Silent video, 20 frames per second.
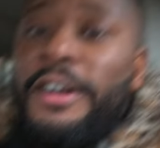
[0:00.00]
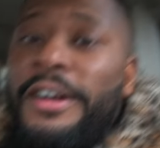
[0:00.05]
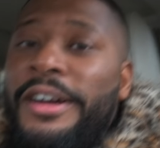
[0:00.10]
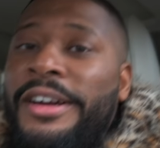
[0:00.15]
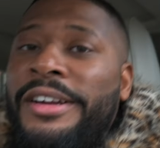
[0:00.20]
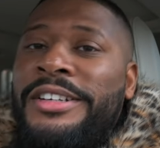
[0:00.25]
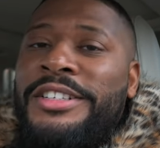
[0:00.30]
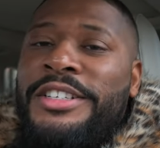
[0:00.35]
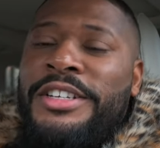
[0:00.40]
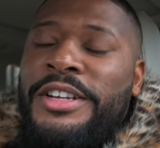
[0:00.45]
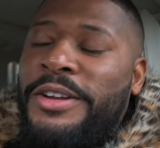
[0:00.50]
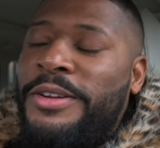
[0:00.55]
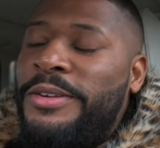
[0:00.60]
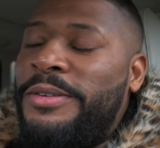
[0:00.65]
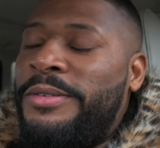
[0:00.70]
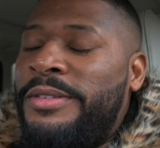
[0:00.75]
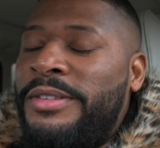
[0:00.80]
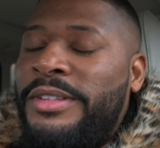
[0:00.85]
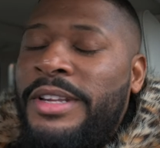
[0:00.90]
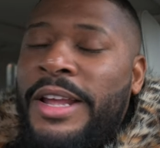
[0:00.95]
All right,
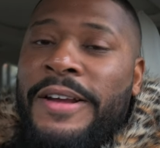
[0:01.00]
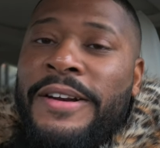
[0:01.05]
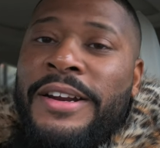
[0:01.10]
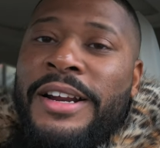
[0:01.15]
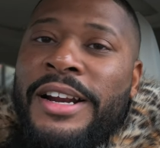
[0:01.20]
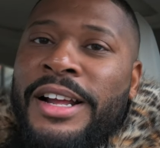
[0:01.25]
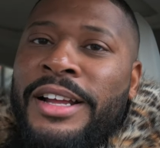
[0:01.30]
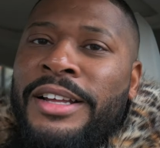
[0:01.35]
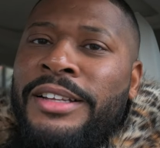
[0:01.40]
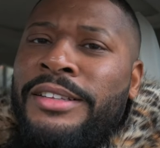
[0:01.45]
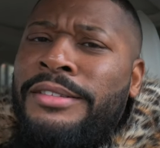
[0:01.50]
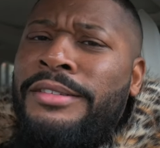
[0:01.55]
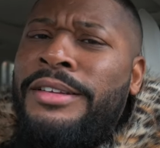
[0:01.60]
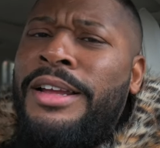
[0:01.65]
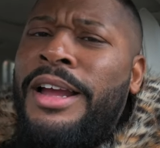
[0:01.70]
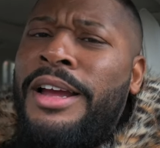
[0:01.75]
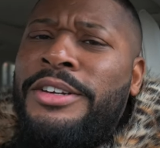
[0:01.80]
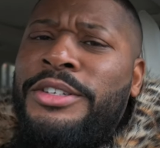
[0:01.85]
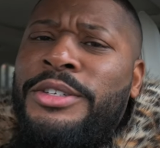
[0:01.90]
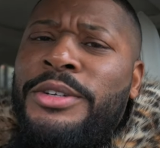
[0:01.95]
so now that I
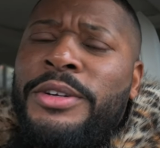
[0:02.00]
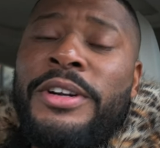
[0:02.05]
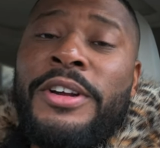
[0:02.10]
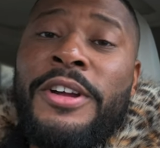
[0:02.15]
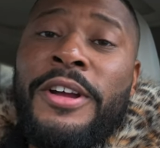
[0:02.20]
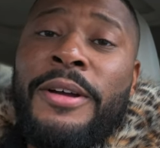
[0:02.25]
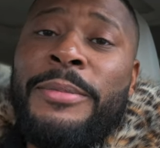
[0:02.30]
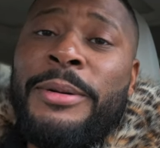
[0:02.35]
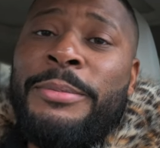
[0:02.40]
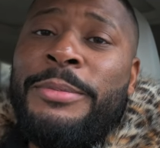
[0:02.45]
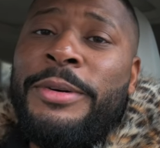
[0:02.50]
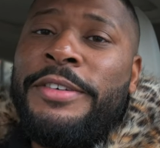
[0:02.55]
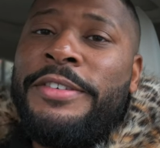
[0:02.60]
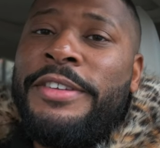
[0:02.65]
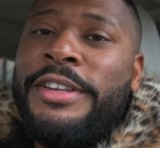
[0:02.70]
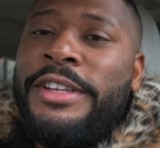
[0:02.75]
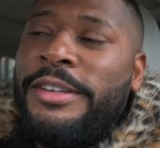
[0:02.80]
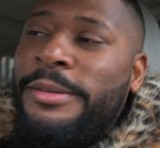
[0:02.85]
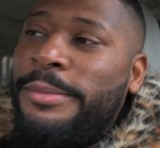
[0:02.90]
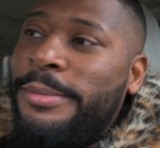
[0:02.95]
kind of sort of caught my breath
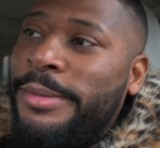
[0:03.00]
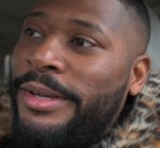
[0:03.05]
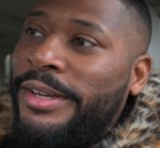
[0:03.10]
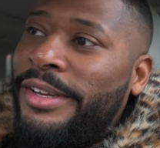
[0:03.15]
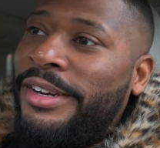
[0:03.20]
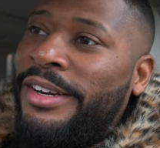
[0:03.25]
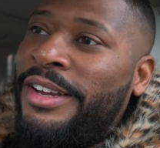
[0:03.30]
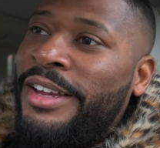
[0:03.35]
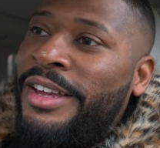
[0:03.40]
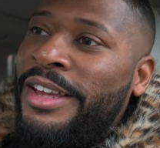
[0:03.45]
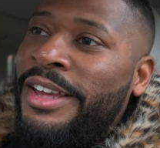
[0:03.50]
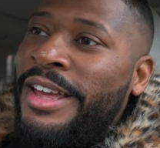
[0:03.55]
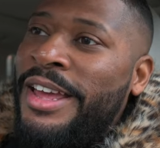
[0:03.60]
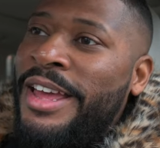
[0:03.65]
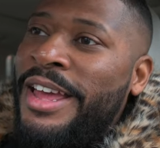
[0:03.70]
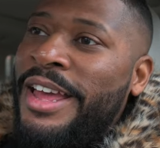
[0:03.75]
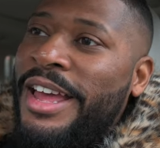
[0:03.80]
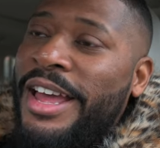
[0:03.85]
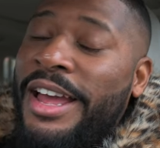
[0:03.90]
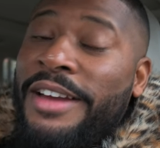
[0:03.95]
a little bit,
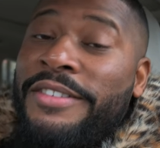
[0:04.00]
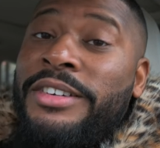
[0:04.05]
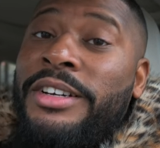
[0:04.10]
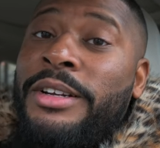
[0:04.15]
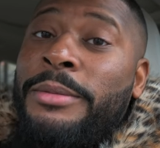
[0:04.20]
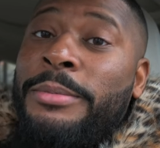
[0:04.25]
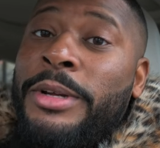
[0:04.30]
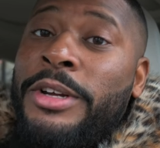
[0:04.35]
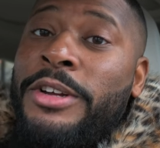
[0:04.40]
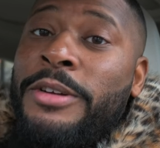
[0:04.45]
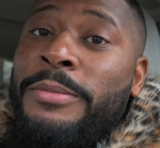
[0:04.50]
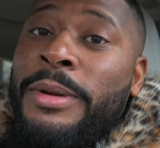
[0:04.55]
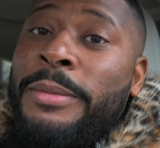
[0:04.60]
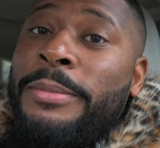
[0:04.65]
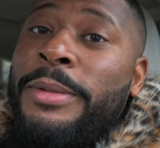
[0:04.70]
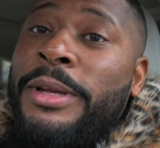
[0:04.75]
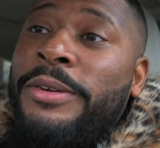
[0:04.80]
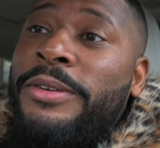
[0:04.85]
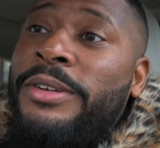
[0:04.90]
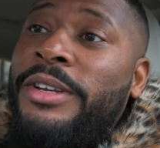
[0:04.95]
haven't unbuckled my
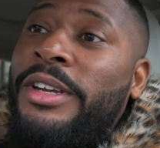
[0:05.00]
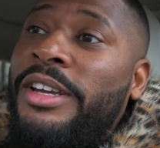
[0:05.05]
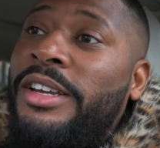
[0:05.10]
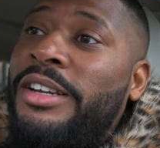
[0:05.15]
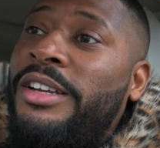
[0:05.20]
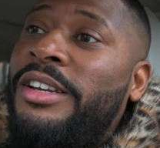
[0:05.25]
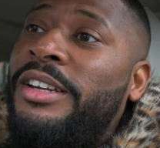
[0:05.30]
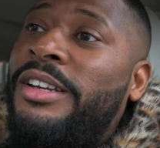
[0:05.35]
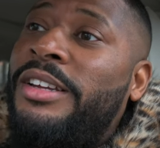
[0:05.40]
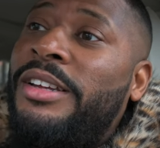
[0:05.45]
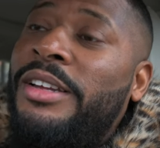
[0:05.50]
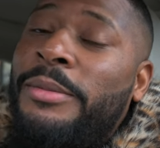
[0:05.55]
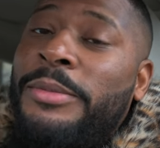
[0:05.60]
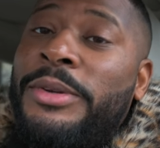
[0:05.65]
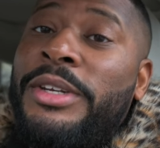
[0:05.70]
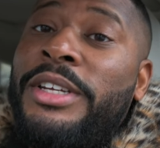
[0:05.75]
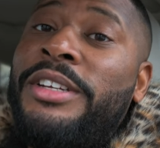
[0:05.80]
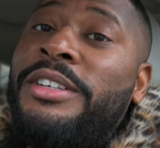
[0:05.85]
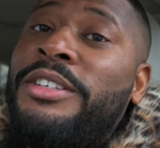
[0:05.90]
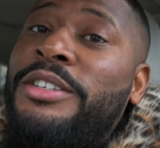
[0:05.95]
belt yet, I'm
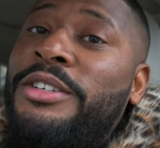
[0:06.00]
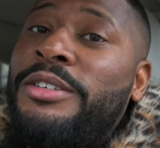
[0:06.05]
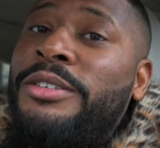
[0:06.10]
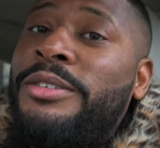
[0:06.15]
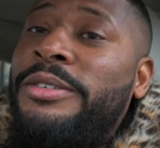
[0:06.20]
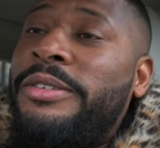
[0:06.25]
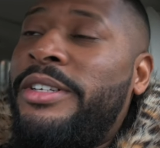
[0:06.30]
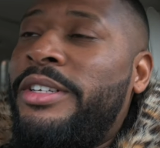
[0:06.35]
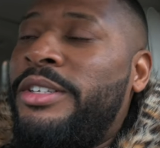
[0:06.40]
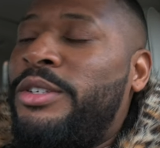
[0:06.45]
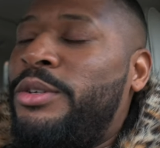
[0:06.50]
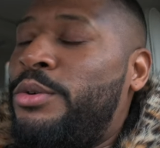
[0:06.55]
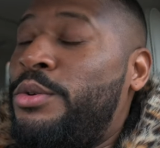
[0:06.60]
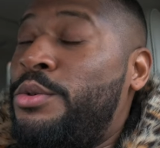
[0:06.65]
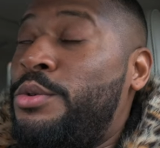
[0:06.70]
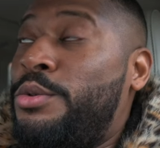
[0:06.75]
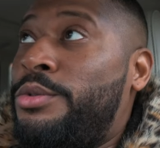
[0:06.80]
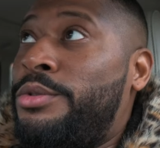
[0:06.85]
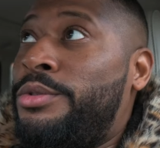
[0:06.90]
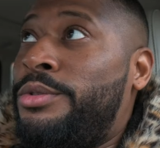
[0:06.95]
gonna need to, because
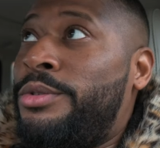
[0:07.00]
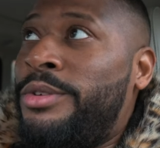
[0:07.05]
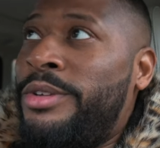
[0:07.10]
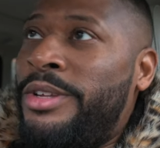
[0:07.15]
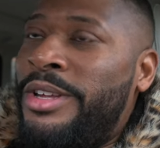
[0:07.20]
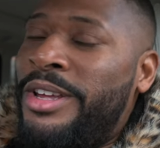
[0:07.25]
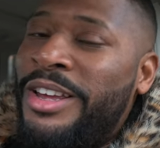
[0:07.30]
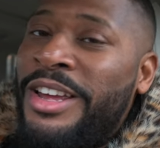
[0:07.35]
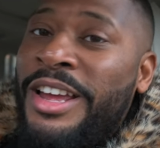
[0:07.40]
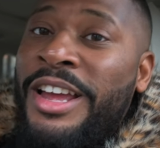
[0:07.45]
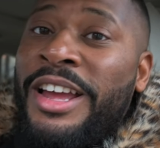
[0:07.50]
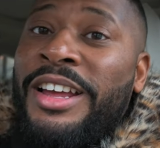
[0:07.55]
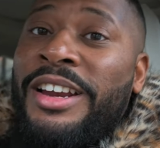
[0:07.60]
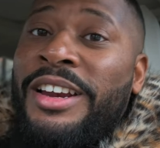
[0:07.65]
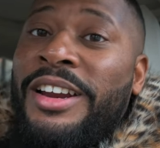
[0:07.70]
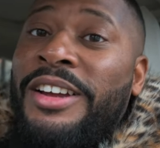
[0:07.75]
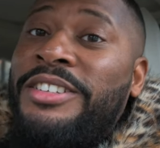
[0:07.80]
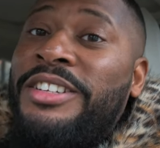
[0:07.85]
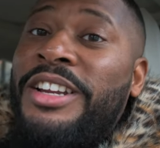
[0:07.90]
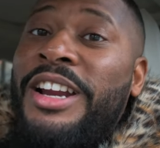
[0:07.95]

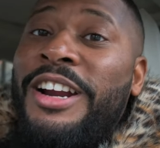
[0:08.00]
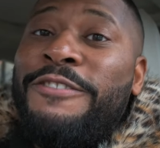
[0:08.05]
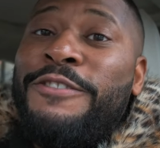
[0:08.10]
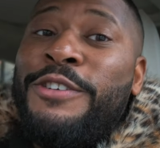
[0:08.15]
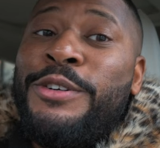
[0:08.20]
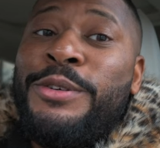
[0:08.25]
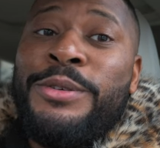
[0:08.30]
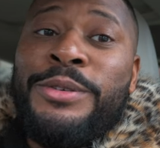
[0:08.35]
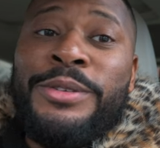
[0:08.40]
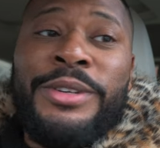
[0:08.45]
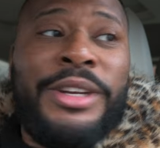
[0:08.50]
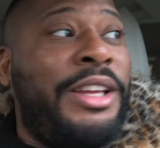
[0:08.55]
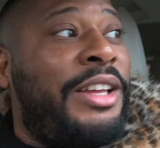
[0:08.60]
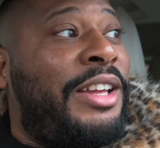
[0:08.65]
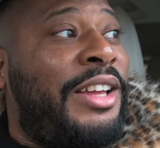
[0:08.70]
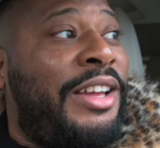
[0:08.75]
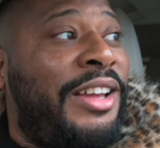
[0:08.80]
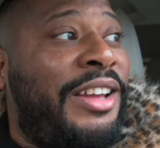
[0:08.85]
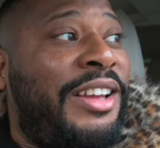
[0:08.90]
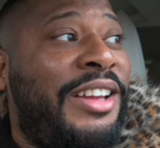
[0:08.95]
that was a lot of food
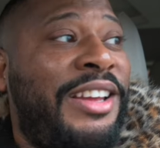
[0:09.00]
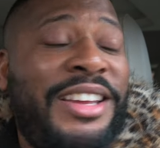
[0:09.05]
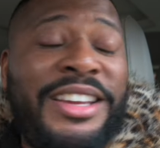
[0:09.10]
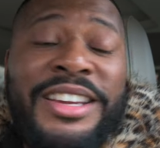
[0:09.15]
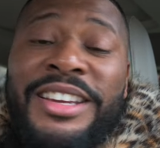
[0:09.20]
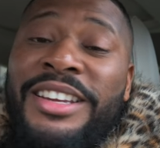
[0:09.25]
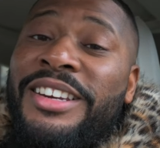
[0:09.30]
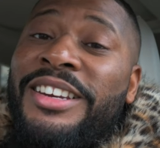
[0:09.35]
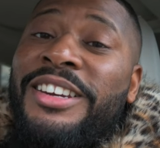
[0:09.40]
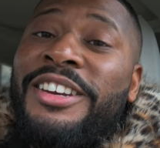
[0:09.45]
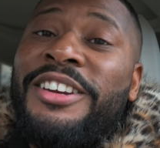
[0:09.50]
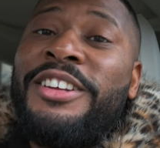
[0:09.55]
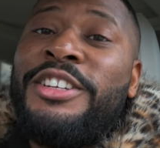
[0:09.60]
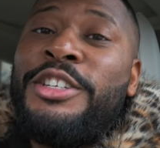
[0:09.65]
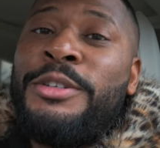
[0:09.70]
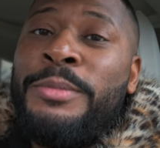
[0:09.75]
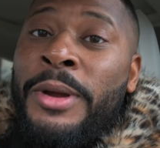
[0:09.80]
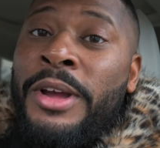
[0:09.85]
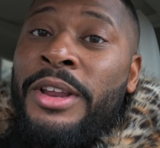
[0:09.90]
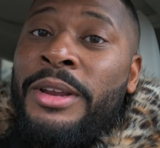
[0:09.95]
eaten in a
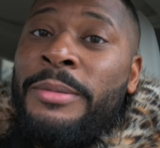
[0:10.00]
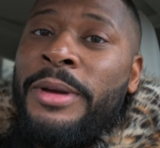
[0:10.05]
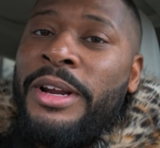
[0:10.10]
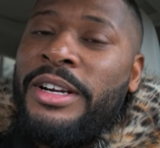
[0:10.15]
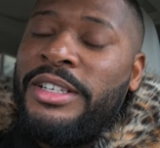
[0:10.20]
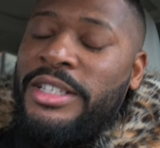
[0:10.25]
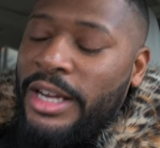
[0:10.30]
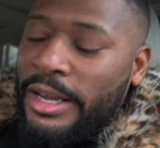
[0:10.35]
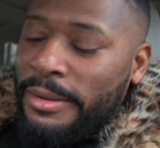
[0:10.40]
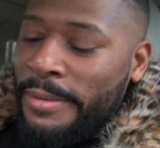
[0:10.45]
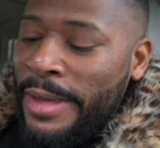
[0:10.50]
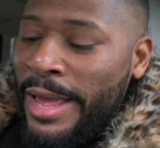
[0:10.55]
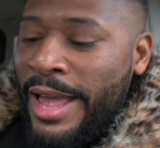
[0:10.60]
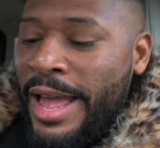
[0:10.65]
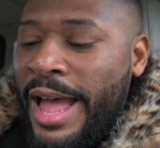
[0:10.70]
small amount of time.